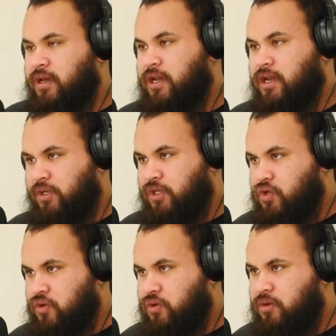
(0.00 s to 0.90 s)
Number
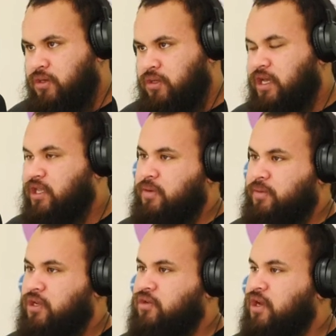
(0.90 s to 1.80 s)
2, the other type
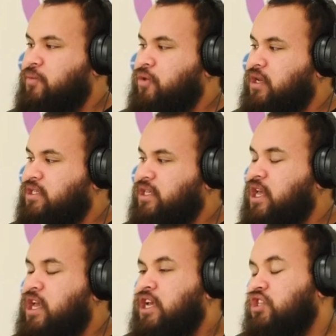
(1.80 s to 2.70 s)
of constraint I put in is that
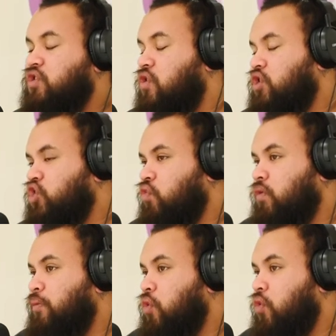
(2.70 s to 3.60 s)
as long as your
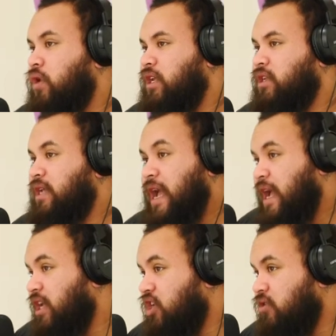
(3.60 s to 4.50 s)
reporting is
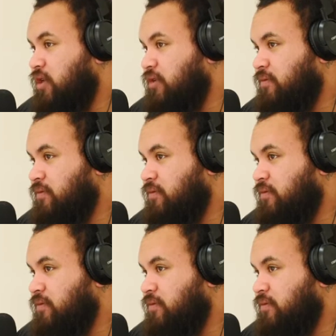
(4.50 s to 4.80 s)
accurate,